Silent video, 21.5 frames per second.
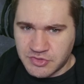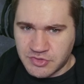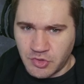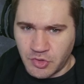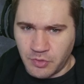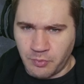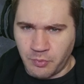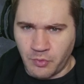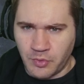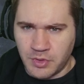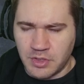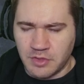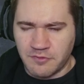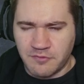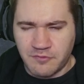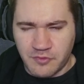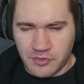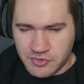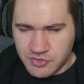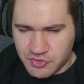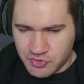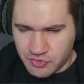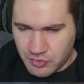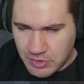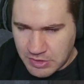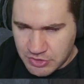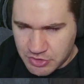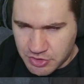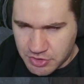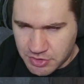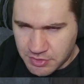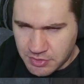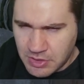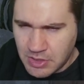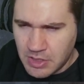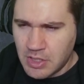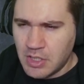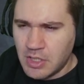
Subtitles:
to the point of frustration.